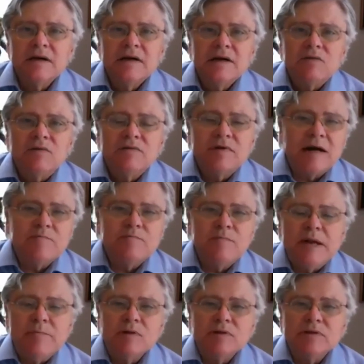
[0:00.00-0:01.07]
We've got
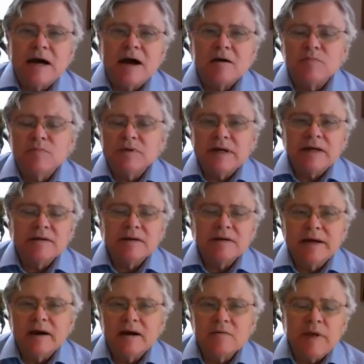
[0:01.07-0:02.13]
people now, particularly young
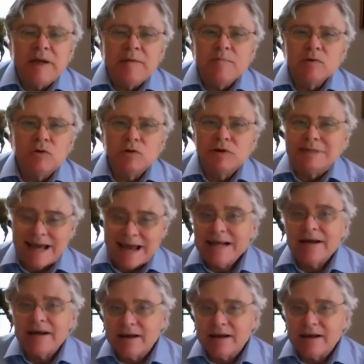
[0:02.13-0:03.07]
people who are dating,